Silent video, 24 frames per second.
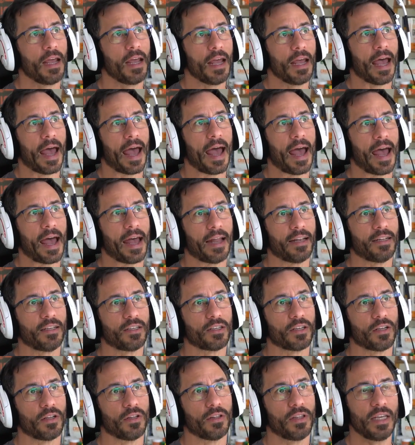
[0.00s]
And
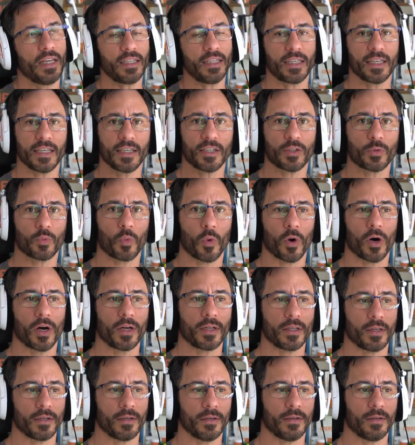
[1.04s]
this is
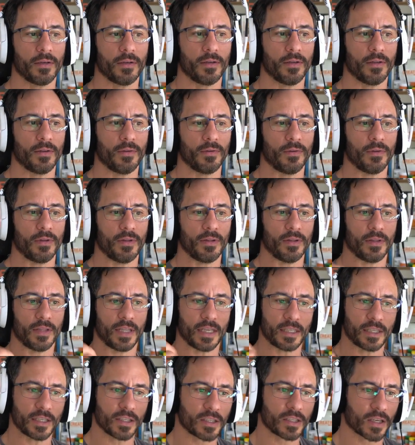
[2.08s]

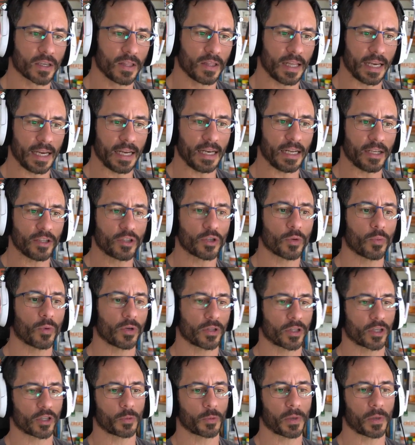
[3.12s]
to lead into what the
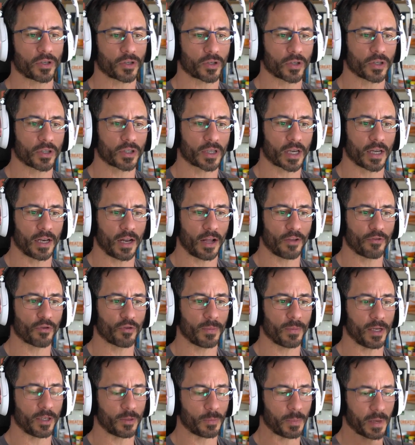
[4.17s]
specialist conundrum
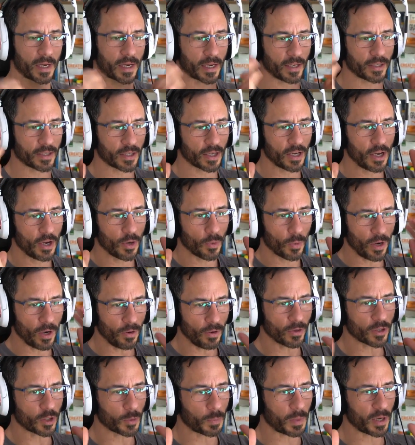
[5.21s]
is, because when you're a
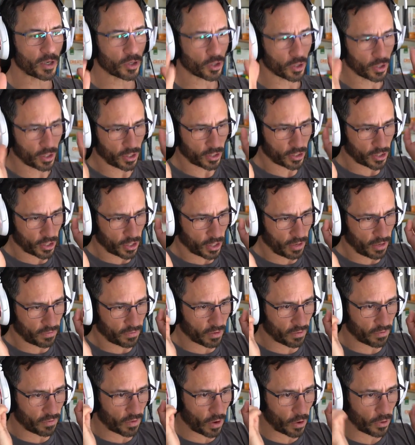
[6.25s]
specialist and you've
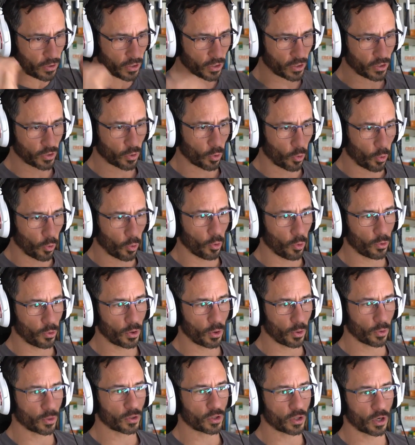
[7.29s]
devoted all
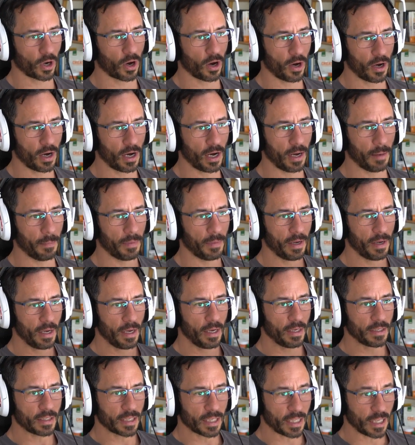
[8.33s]
your time
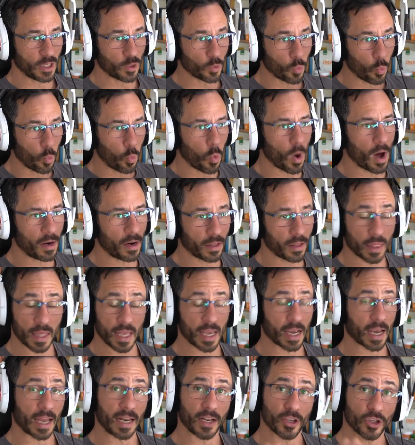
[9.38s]
to this one
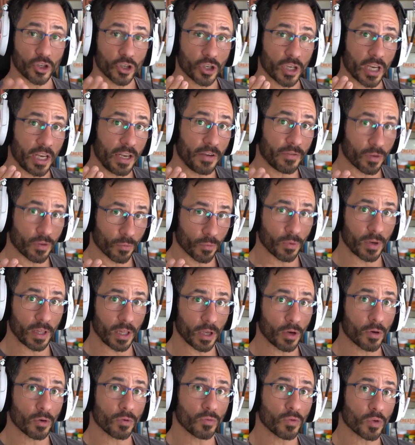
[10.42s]
thing and achieved a really
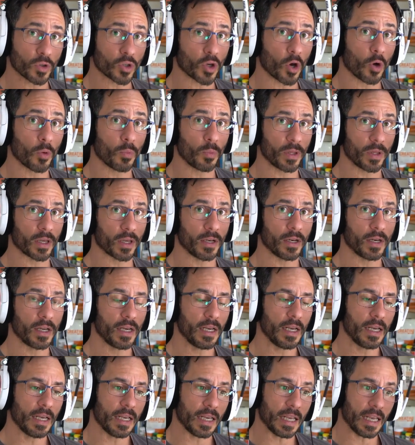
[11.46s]
good result with it,
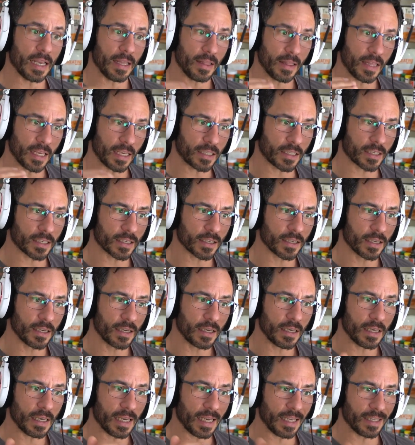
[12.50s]
in this
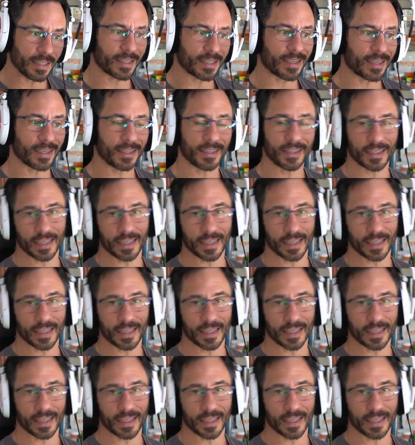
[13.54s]
instance,